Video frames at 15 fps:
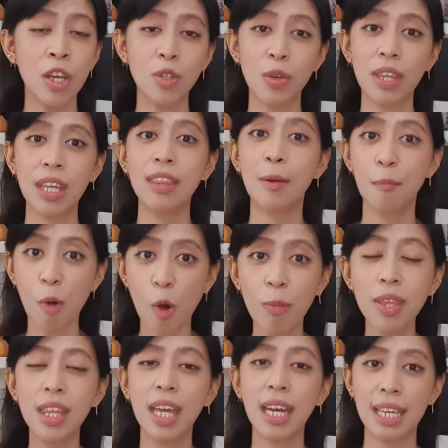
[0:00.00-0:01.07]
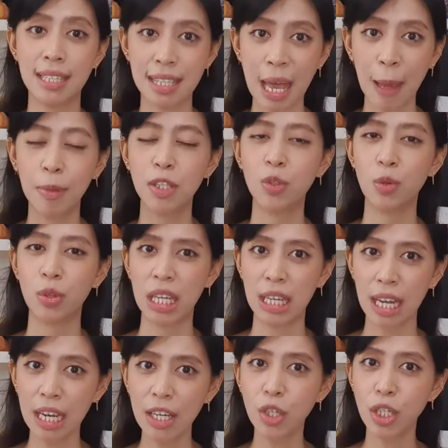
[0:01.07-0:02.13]
so that the moment that I step into the
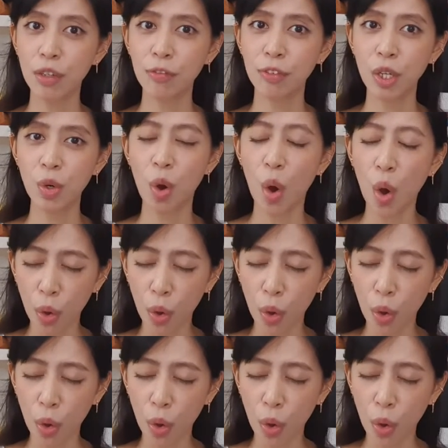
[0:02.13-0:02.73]
interview,